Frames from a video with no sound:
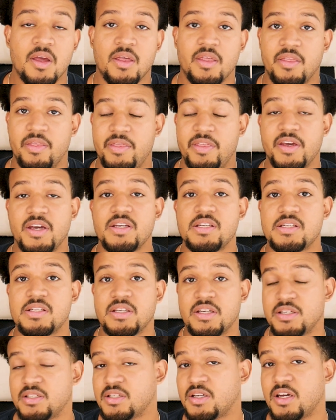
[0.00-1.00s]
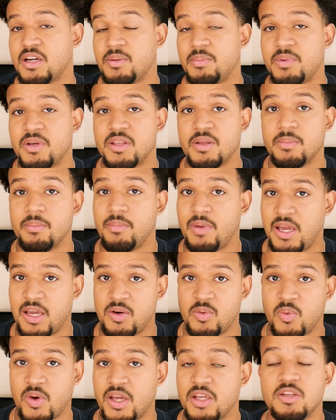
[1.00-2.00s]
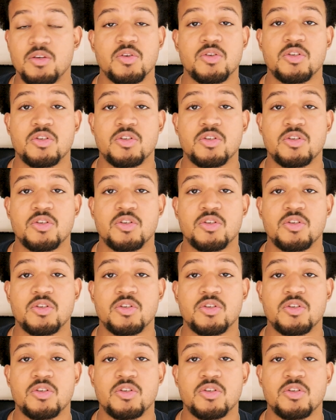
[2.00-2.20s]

This is gonna be the main way you